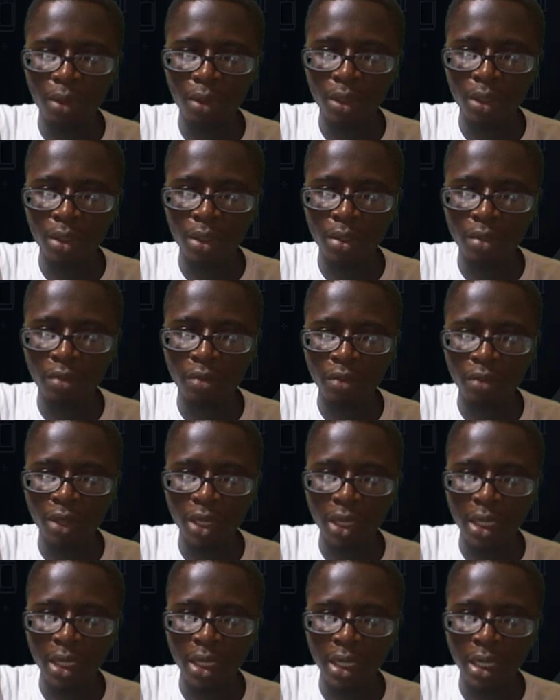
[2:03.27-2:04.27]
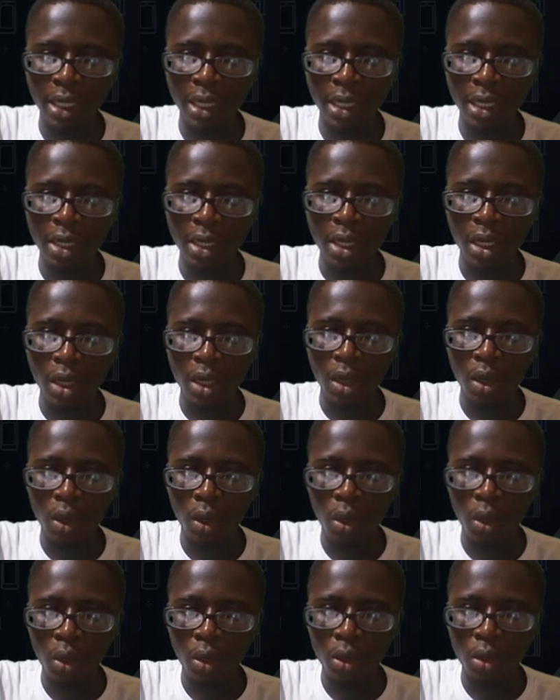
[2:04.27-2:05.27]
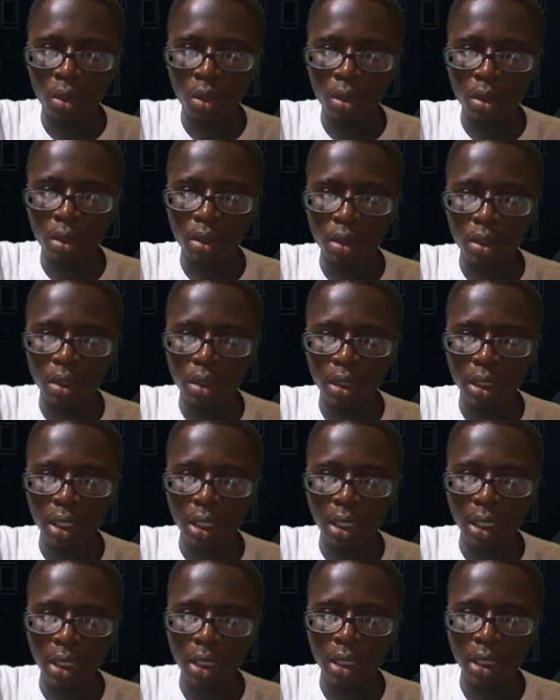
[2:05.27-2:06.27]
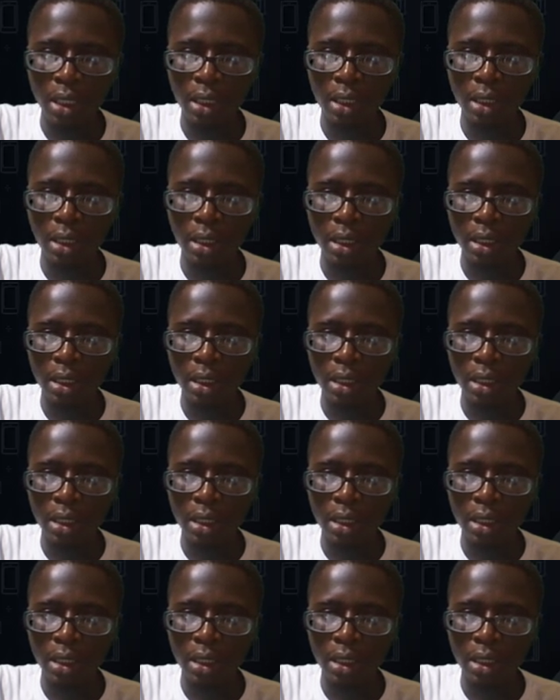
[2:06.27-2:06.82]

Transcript: point your finger on an